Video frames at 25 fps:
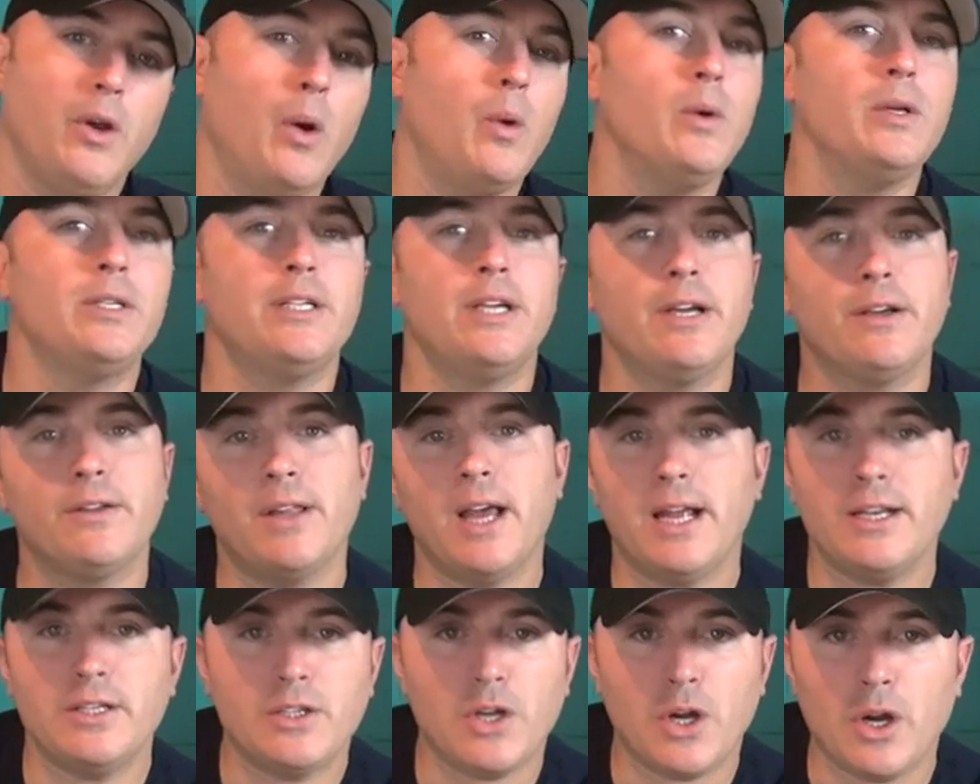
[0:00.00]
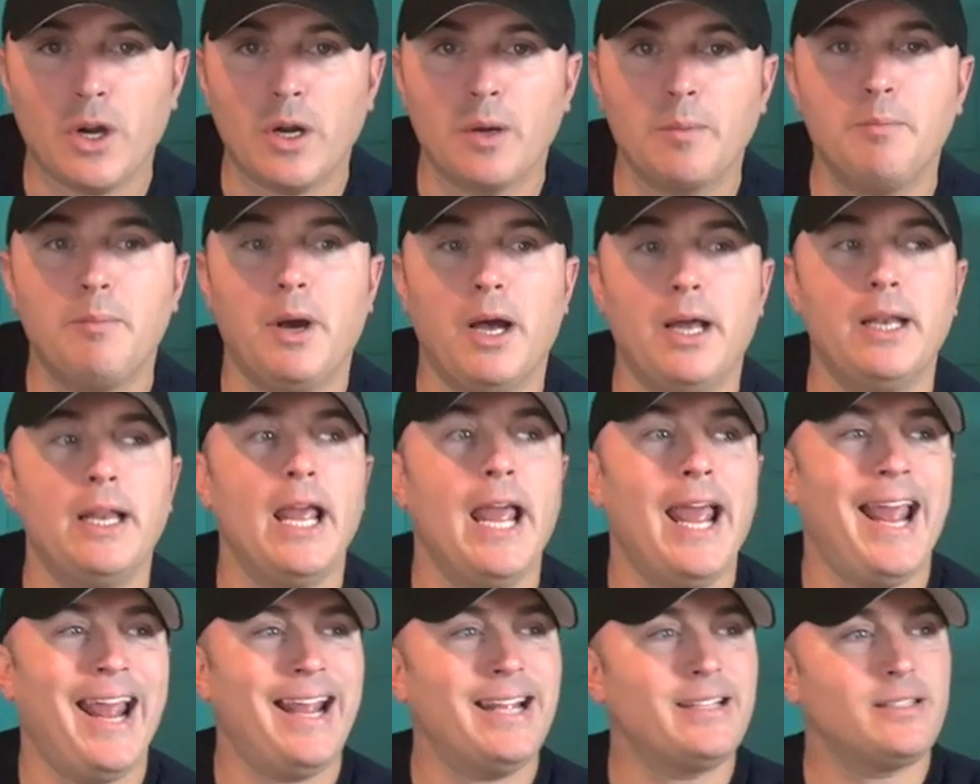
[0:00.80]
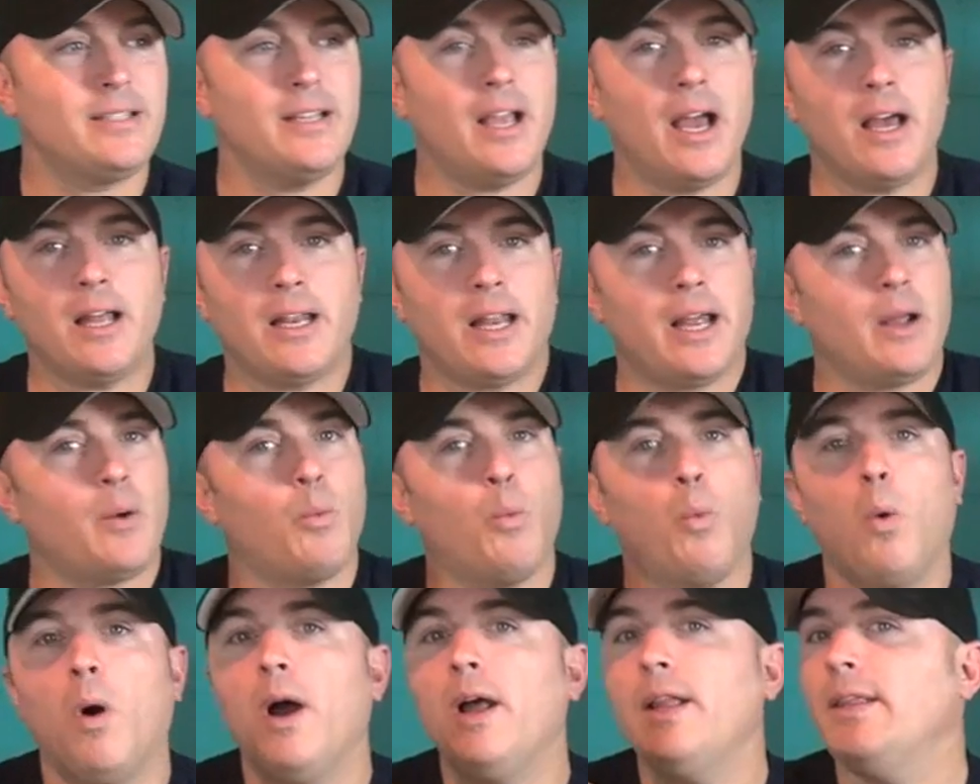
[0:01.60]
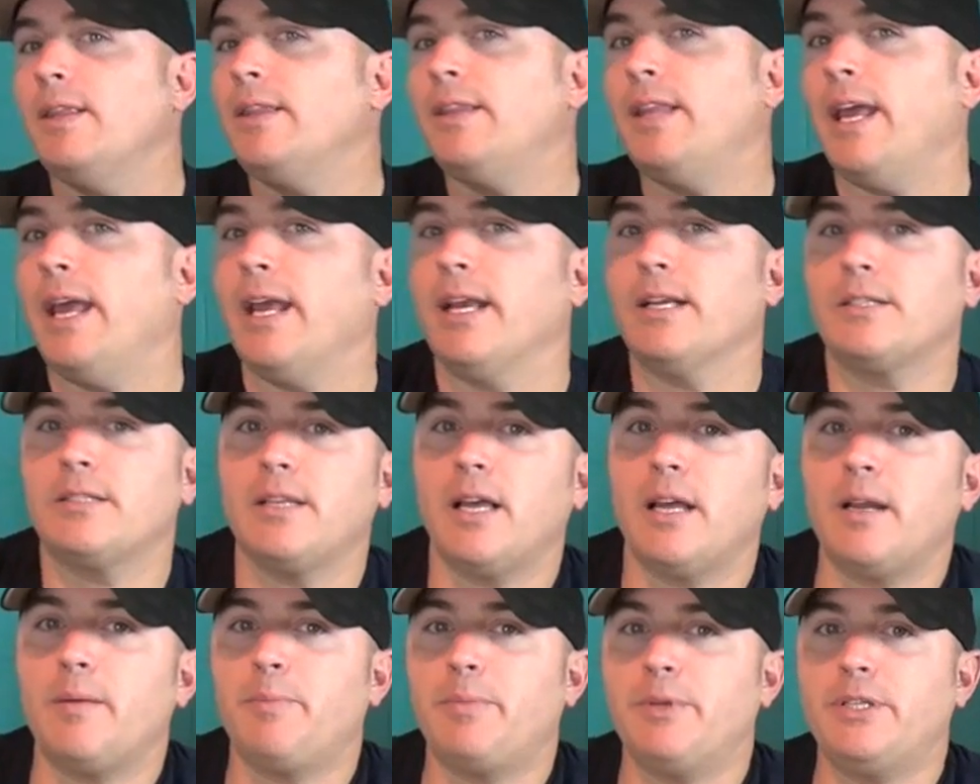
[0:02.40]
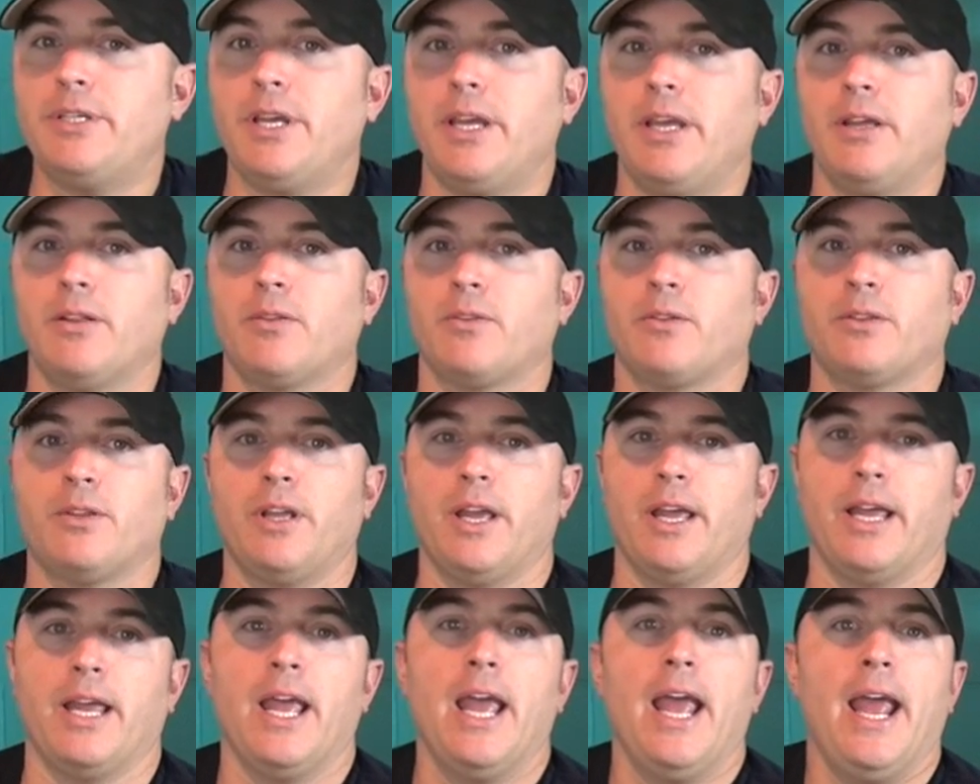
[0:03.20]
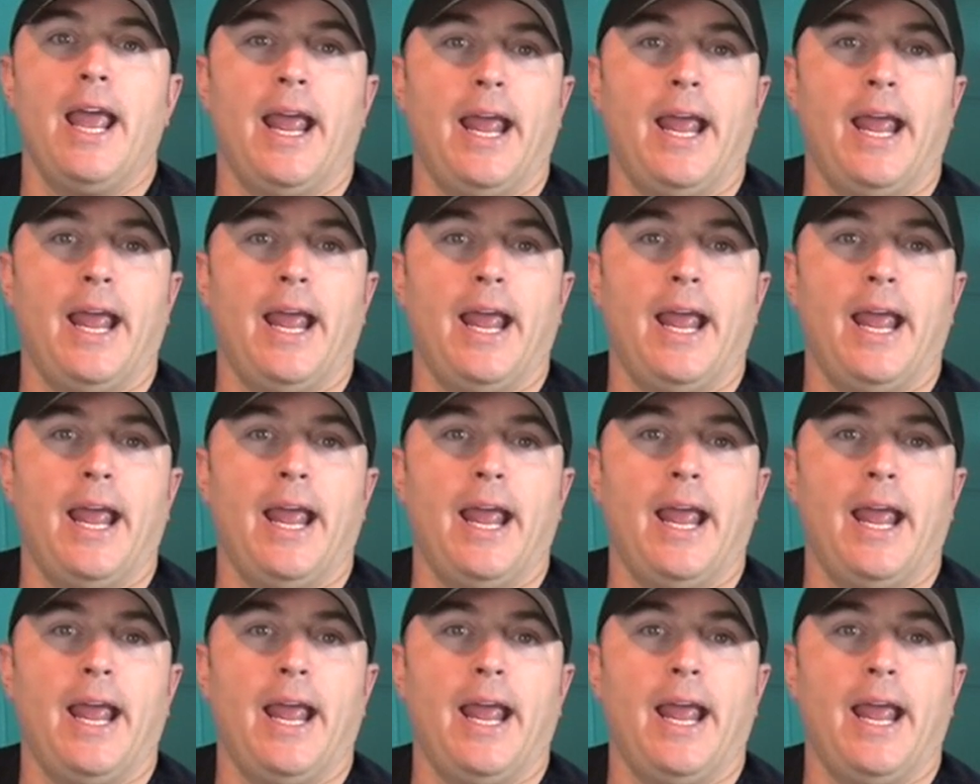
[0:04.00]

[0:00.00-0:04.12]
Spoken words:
you always hear that term, but it's not like one thing. It's not a particular thing.